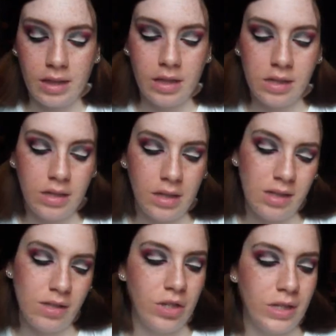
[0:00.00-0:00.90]
This
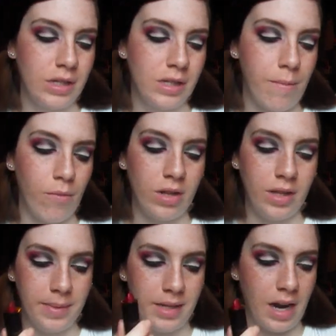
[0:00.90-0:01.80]
is just some red
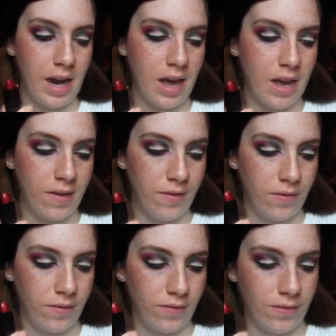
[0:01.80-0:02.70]
lipstick I have
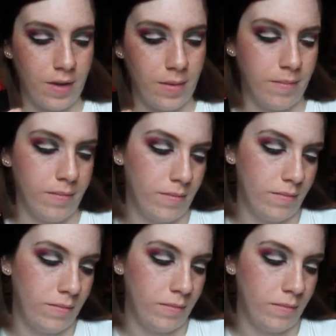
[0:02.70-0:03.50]
from